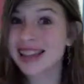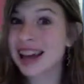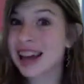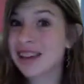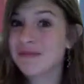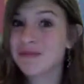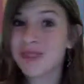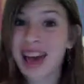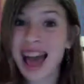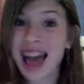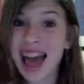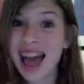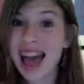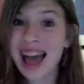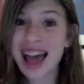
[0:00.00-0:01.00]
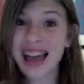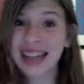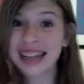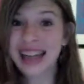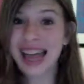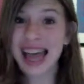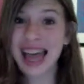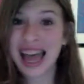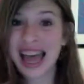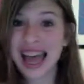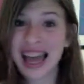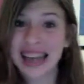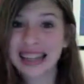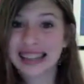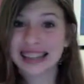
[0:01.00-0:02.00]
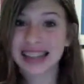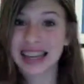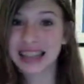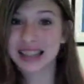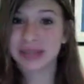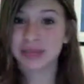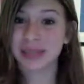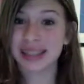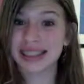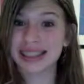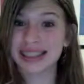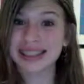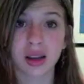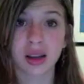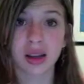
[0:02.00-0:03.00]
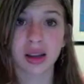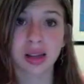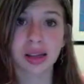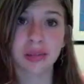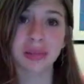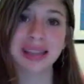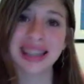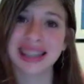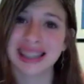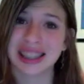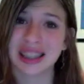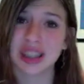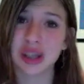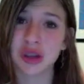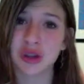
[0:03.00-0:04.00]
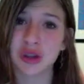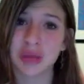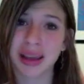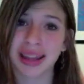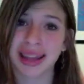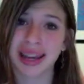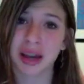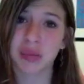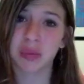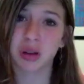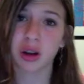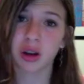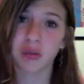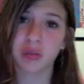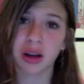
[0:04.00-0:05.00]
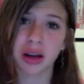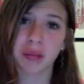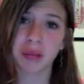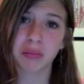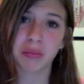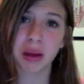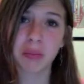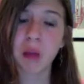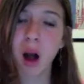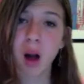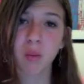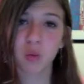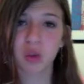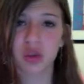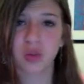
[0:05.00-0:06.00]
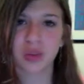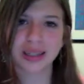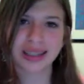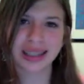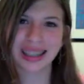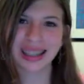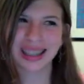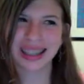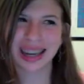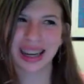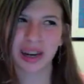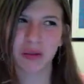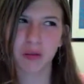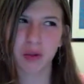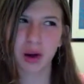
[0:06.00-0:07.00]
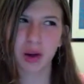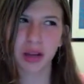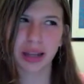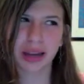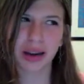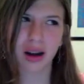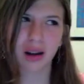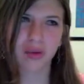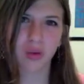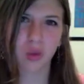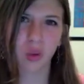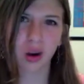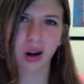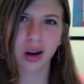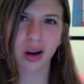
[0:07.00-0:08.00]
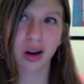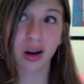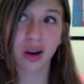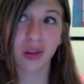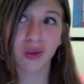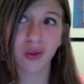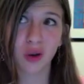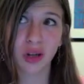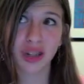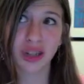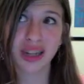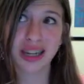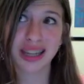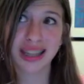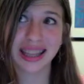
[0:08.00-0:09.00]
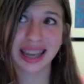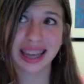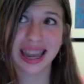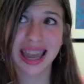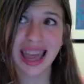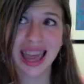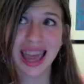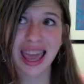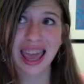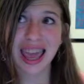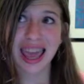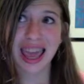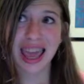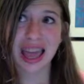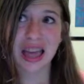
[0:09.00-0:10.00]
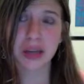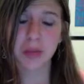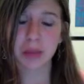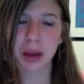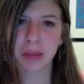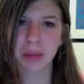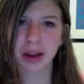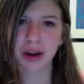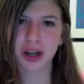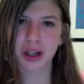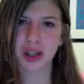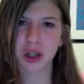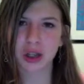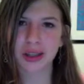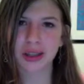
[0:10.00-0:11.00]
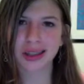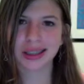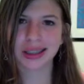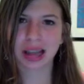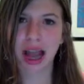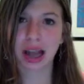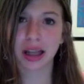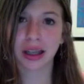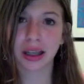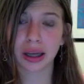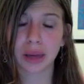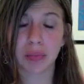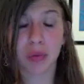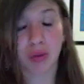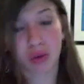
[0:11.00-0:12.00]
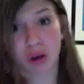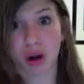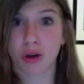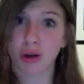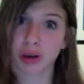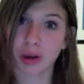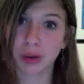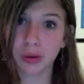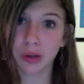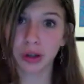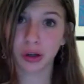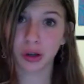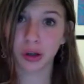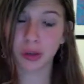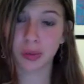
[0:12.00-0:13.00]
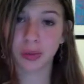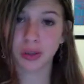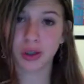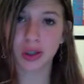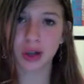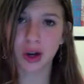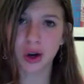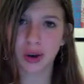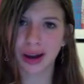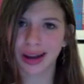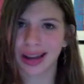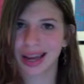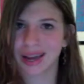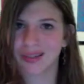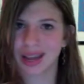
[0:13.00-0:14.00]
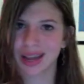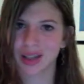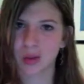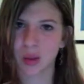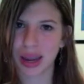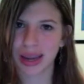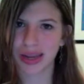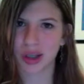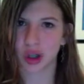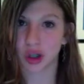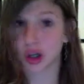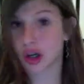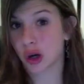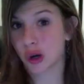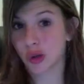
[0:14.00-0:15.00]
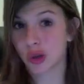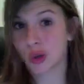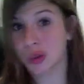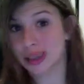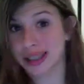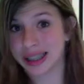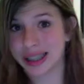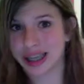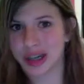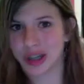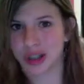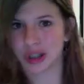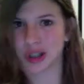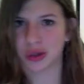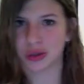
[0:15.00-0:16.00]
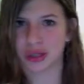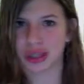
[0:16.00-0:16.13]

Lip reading: I'm back! Excitement! Please excuse my late upload, but my mom was recently laid off work, unfortunately, and my parents aren't exactly pro YouTube, so I kind of had to wait until the coast was clear, so to